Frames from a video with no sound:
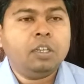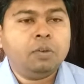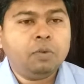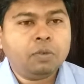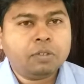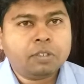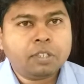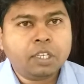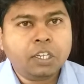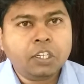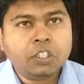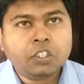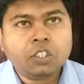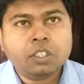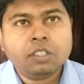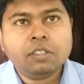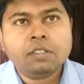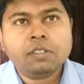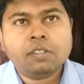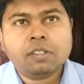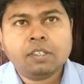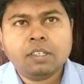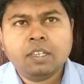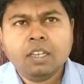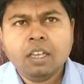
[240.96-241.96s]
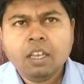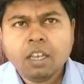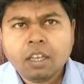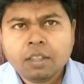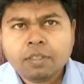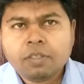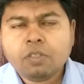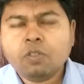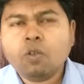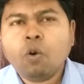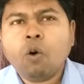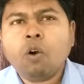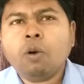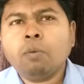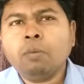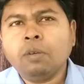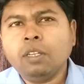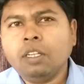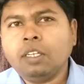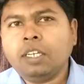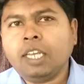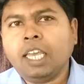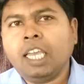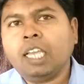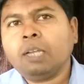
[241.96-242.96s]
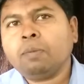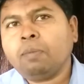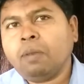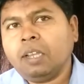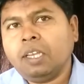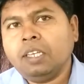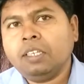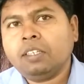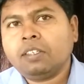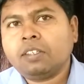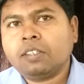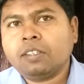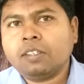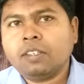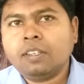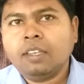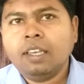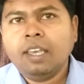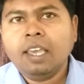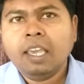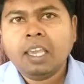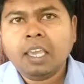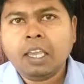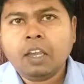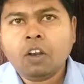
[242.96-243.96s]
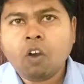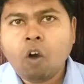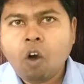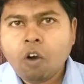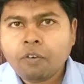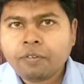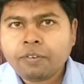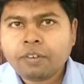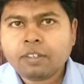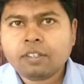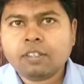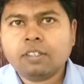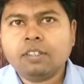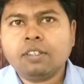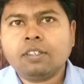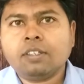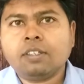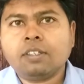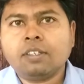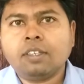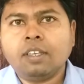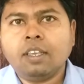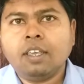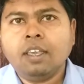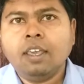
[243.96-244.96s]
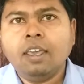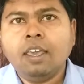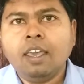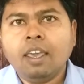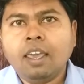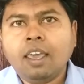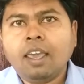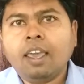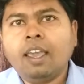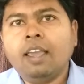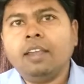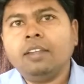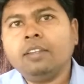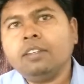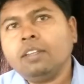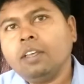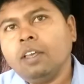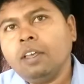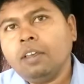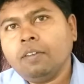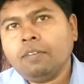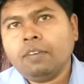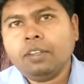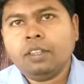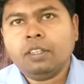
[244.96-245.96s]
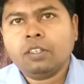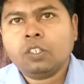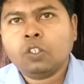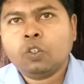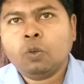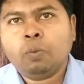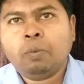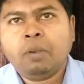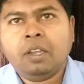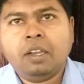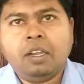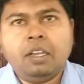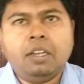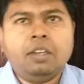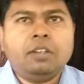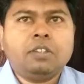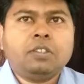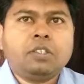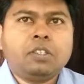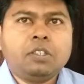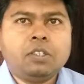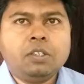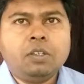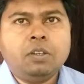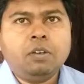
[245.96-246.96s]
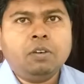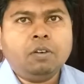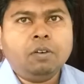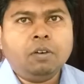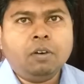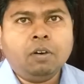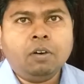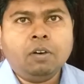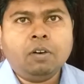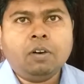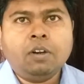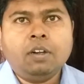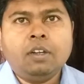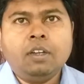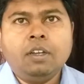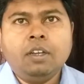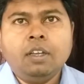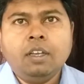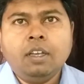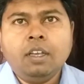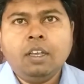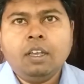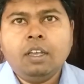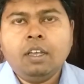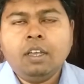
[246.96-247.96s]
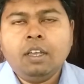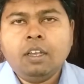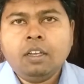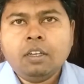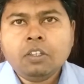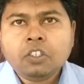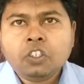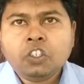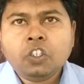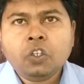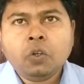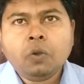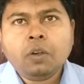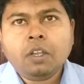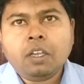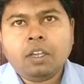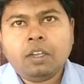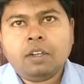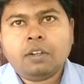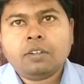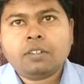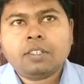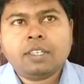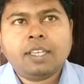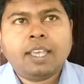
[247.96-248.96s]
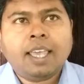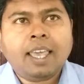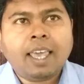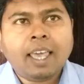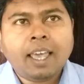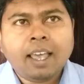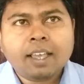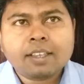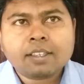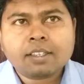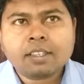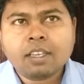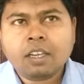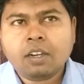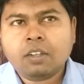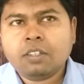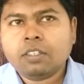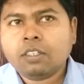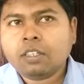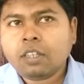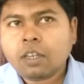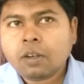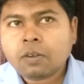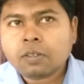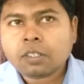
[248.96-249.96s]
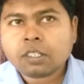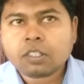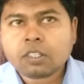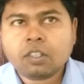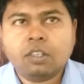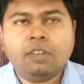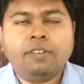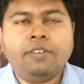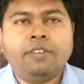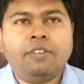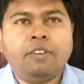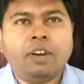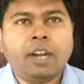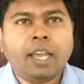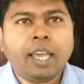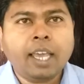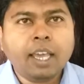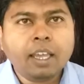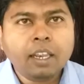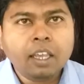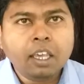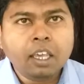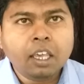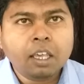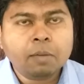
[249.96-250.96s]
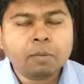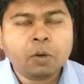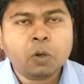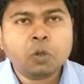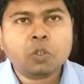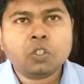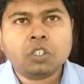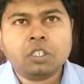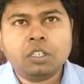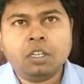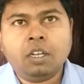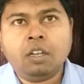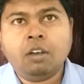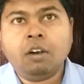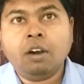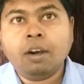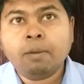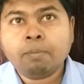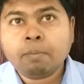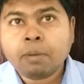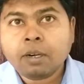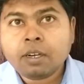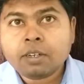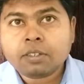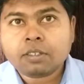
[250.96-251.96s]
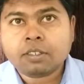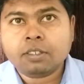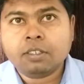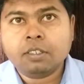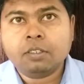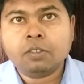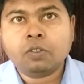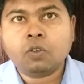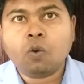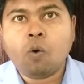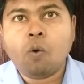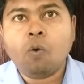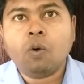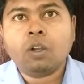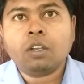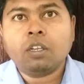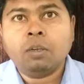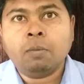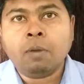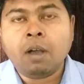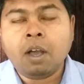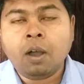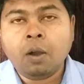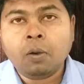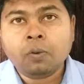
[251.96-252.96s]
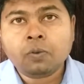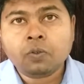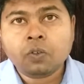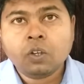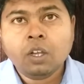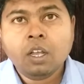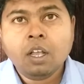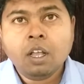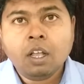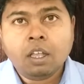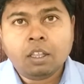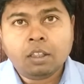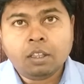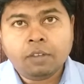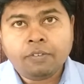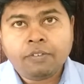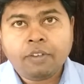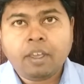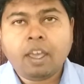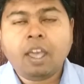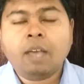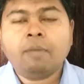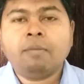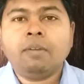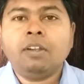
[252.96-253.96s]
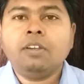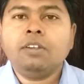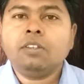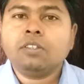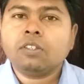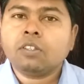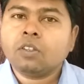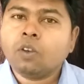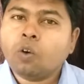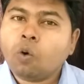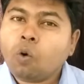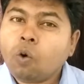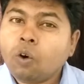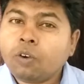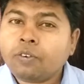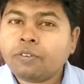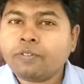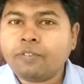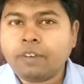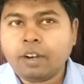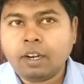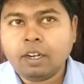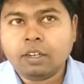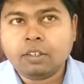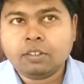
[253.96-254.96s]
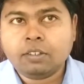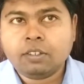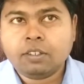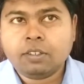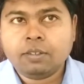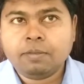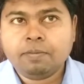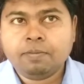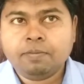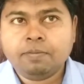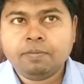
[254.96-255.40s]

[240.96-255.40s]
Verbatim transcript: conversations normally take place in offices and with the superiors or juniors as there is no scope for any emotional or personal talk about the families or friends.